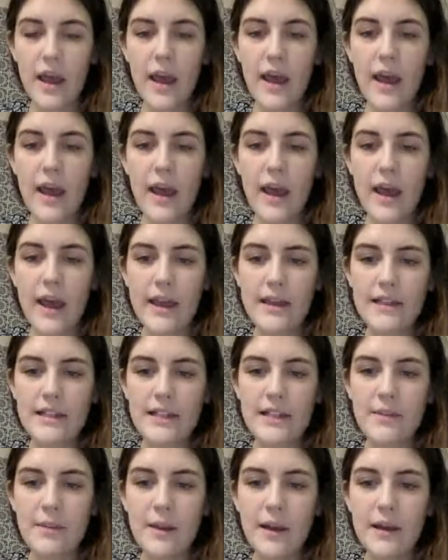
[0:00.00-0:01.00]
And
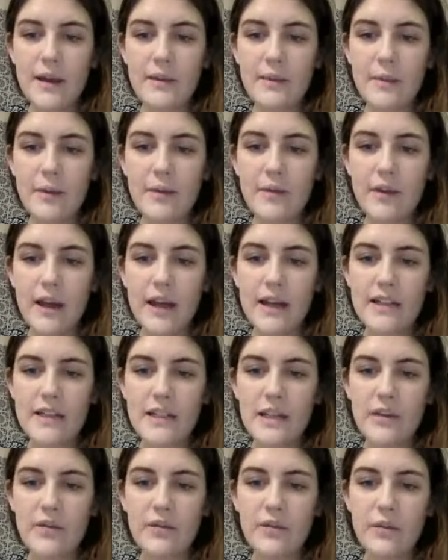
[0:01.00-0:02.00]
TPAC provides
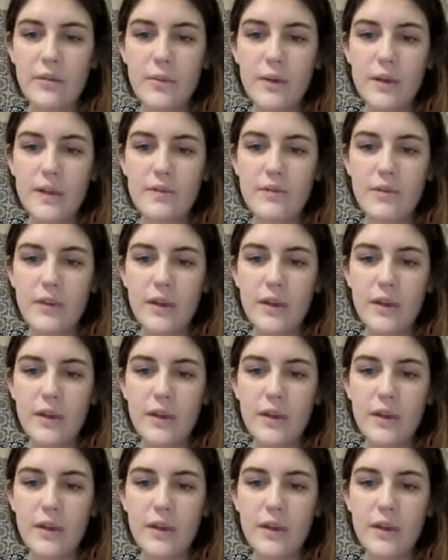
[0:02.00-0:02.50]
a robust